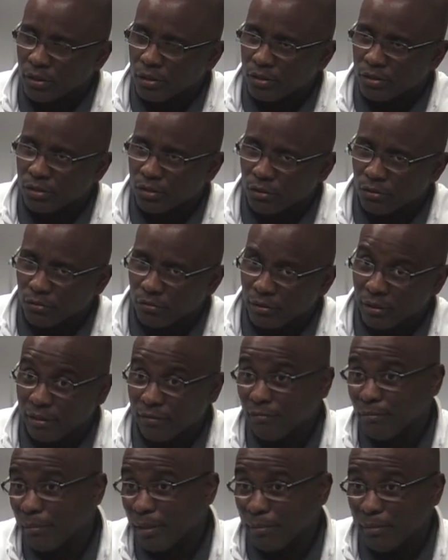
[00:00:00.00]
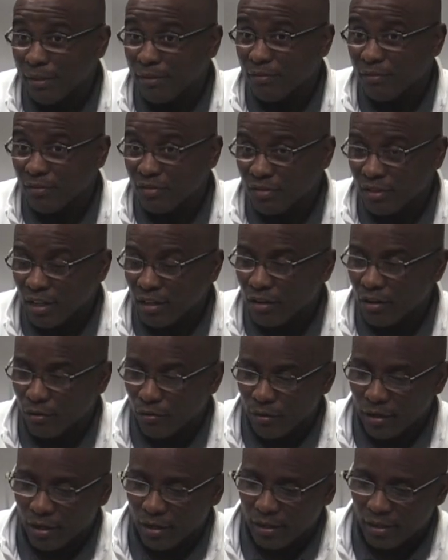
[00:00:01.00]
So maybe even 2nd
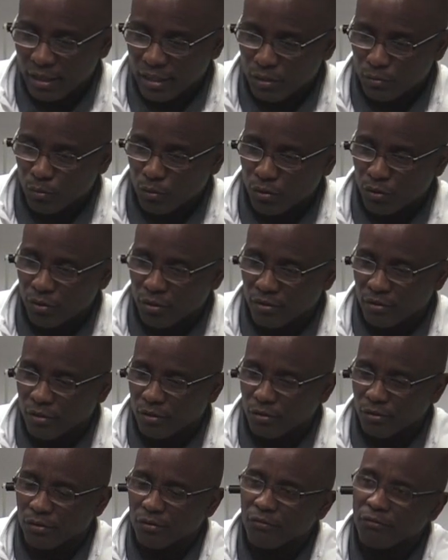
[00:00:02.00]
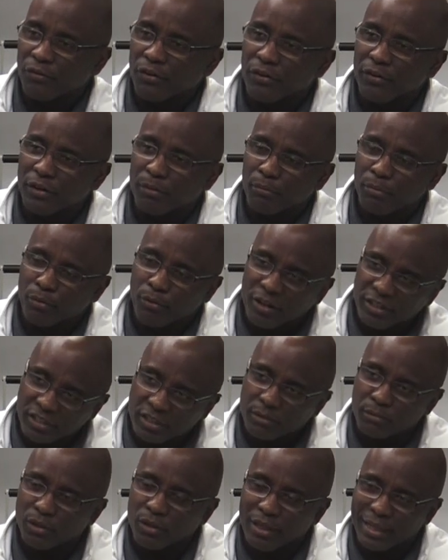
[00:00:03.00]
grade, because that's where they're very
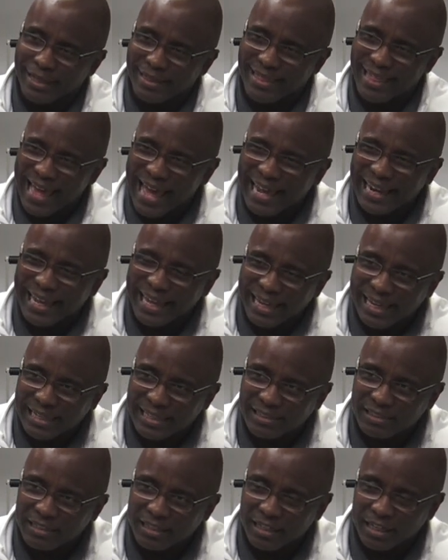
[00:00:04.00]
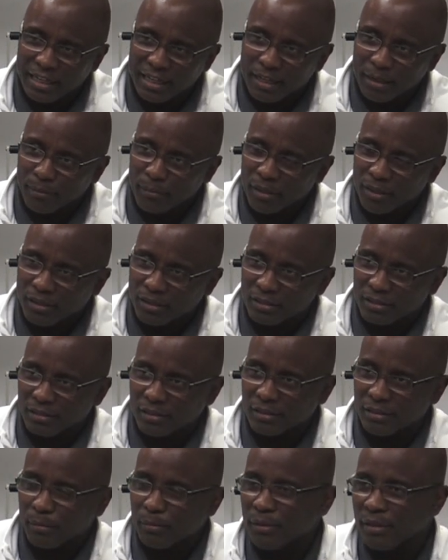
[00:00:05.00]
impressionable at that age.
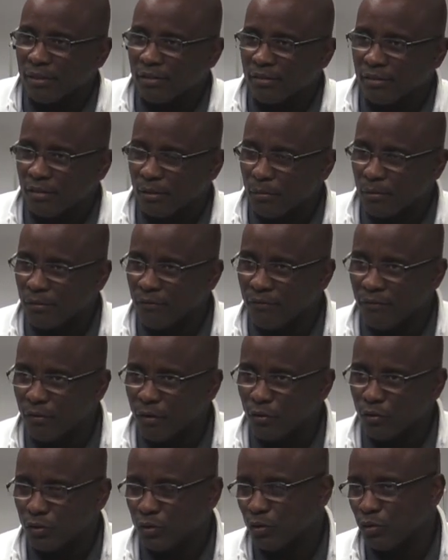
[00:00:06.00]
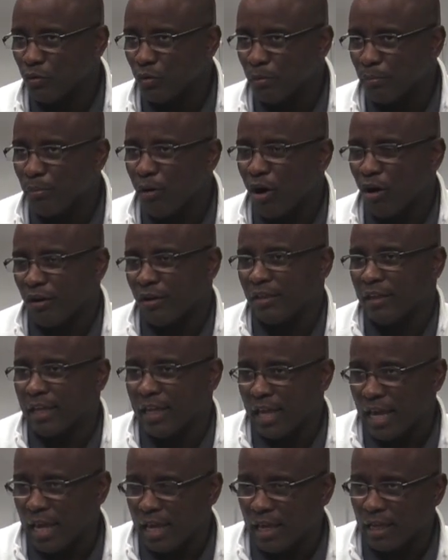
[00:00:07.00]
Because some of the folks who are part of the
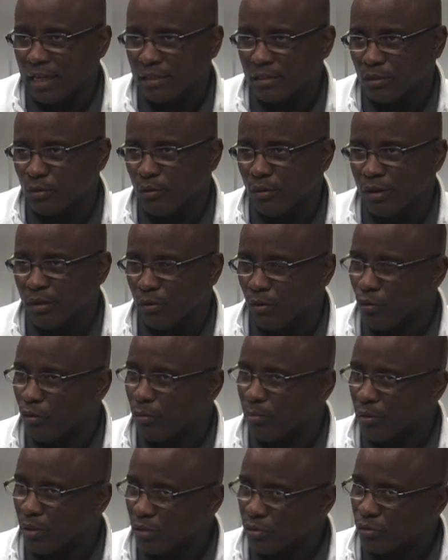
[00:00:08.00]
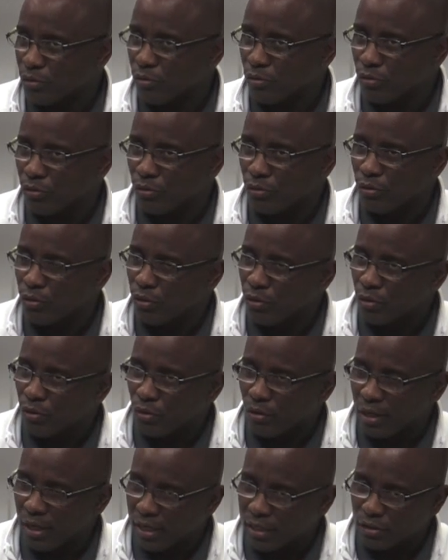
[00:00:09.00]
gangs who are middle school
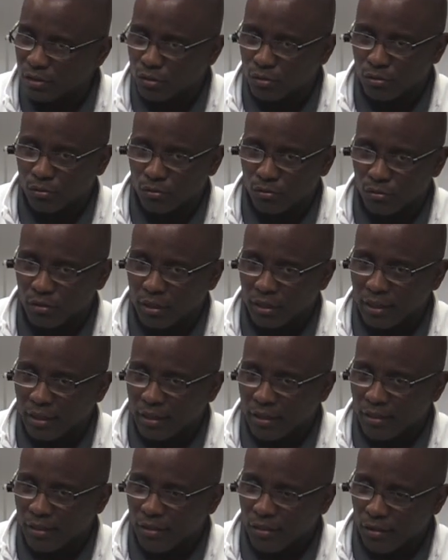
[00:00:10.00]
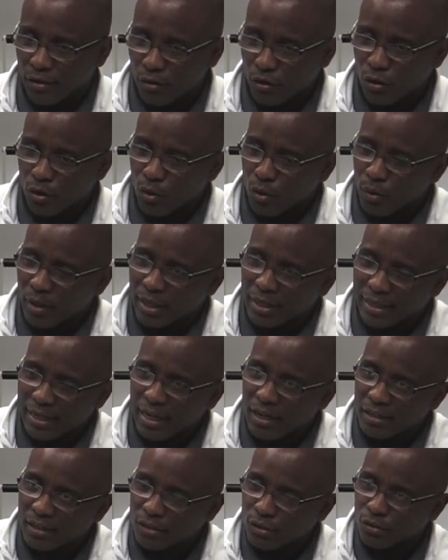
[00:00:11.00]
or high school, they're going
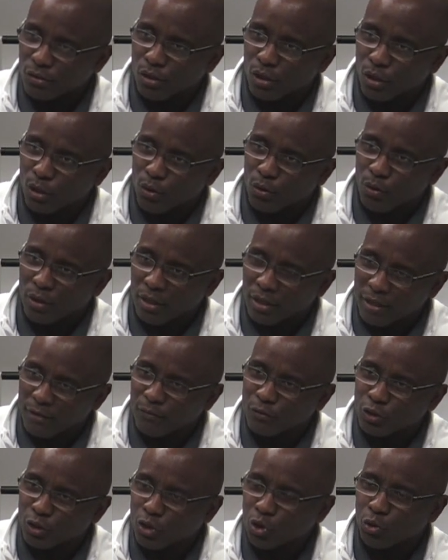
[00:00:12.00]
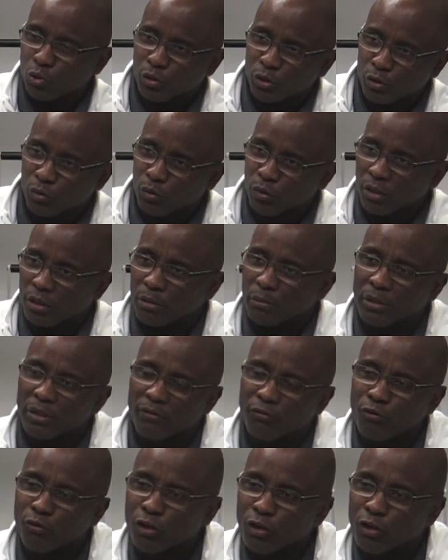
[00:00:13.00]
down into the lower levels to do a little bit of